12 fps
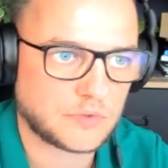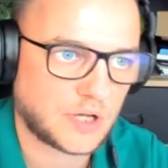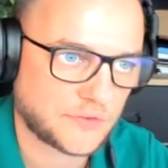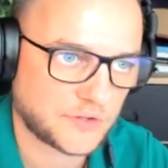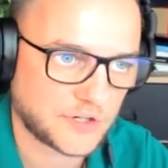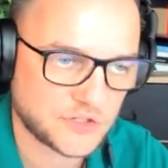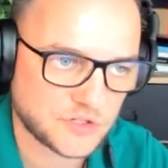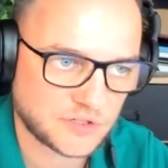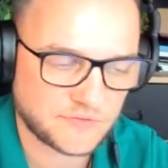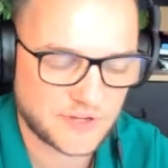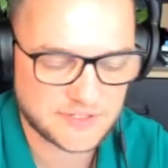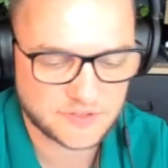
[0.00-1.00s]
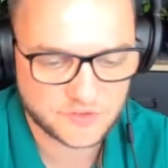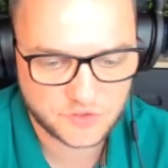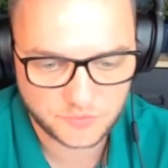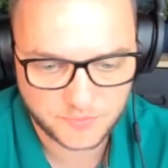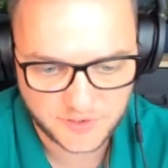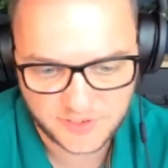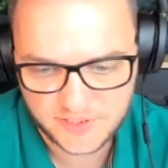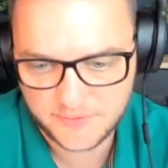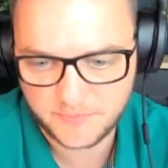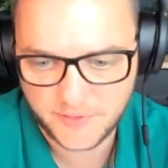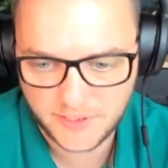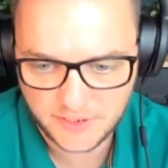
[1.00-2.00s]
other angel investors to
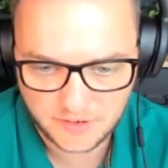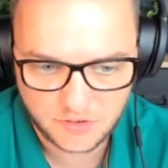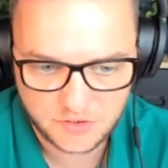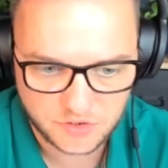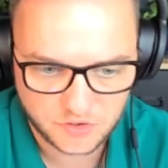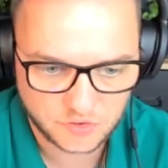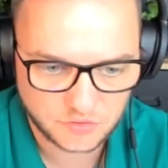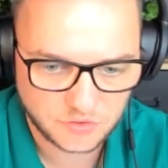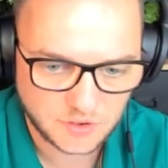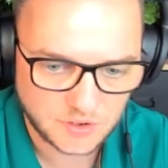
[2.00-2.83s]
participate. Also,